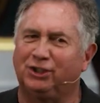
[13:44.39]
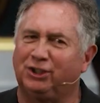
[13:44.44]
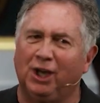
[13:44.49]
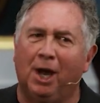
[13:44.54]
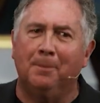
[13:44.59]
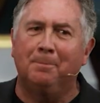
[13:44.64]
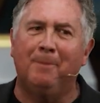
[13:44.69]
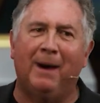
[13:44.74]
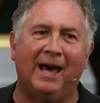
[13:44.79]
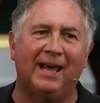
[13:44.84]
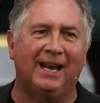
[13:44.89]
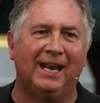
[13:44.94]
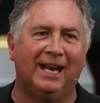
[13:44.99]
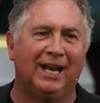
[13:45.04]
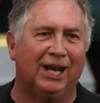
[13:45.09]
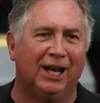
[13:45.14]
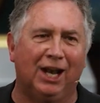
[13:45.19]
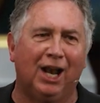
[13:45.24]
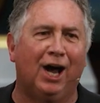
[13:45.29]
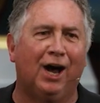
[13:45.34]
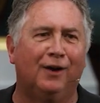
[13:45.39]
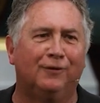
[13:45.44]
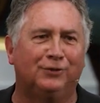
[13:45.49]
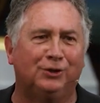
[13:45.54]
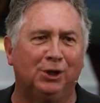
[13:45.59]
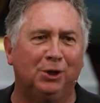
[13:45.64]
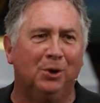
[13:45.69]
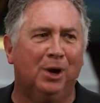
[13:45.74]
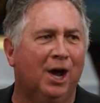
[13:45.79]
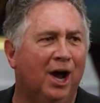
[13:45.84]
somebody loves
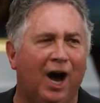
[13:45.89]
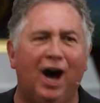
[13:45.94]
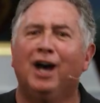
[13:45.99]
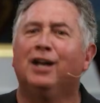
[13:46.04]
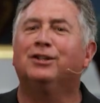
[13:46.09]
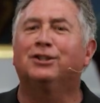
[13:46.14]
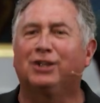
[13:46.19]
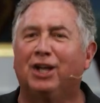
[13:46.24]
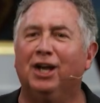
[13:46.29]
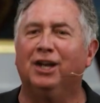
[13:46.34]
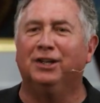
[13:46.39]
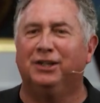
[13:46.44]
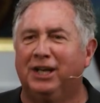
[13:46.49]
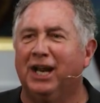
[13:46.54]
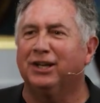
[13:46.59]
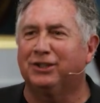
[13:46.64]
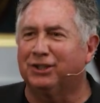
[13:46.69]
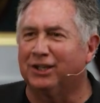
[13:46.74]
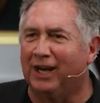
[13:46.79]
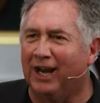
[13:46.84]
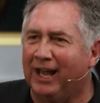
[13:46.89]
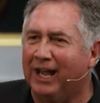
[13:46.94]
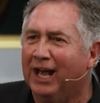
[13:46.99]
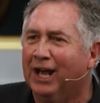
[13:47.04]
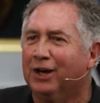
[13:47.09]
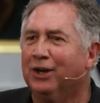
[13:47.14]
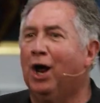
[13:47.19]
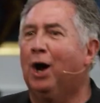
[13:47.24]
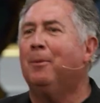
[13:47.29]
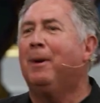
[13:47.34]
you unconditionally,
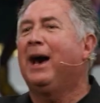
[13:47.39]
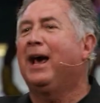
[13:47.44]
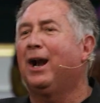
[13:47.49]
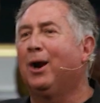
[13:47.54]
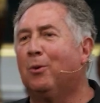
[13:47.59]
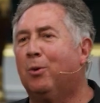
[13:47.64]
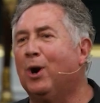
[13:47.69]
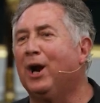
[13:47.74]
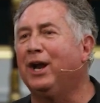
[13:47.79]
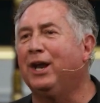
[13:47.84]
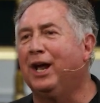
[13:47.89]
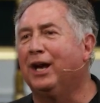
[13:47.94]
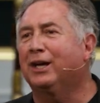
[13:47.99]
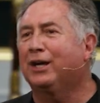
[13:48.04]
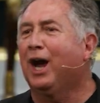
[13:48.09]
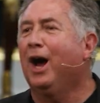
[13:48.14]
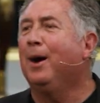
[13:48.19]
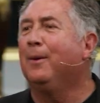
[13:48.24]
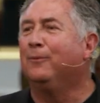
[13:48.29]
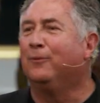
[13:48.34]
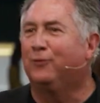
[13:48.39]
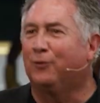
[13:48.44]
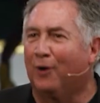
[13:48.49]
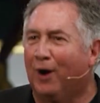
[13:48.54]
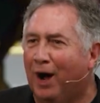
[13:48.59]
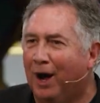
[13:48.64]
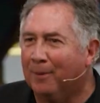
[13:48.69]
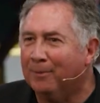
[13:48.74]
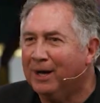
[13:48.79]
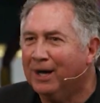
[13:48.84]
no matter where you come
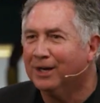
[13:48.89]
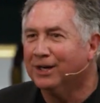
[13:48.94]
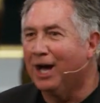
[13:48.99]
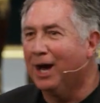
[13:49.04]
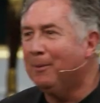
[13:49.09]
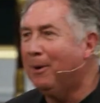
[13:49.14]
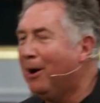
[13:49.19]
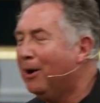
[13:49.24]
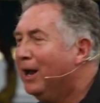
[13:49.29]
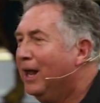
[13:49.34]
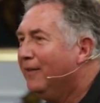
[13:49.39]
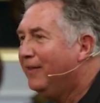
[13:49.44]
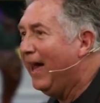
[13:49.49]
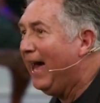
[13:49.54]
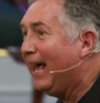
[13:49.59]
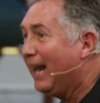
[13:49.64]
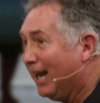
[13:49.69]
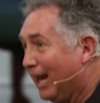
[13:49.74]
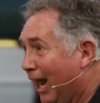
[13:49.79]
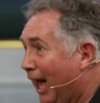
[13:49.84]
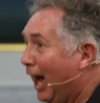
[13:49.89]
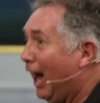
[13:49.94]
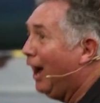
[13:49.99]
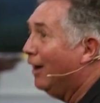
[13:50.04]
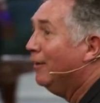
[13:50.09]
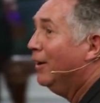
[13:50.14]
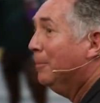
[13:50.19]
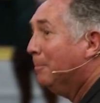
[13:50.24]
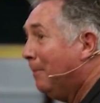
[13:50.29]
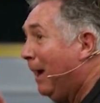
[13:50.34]
from. Come on, that
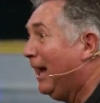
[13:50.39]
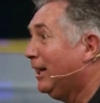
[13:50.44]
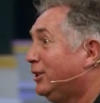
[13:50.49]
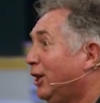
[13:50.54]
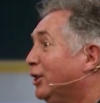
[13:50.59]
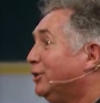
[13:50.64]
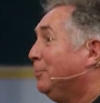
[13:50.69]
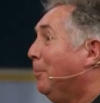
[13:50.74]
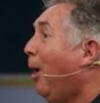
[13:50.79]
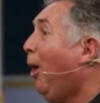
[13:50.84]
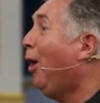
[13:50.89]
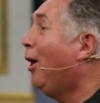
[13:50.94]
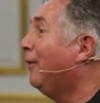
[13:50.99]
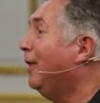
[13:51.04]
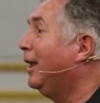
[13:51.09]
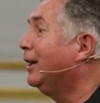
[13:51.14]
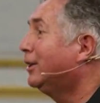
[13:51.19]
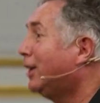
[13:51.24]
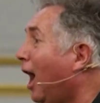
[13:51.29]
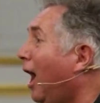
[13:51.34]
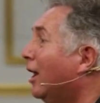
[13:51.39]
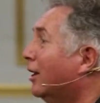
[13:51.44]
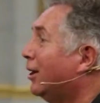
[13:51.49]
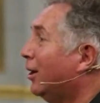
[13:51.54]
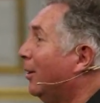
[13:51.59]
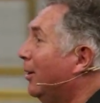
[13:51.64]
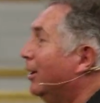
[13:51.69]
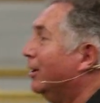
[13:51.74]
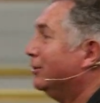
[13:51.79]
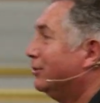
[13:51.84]
love makes us more than
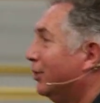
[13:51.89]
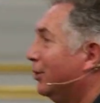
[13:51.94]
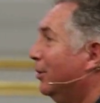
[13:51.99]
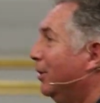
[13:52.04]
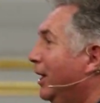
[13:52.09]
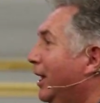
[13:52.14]
conquerors through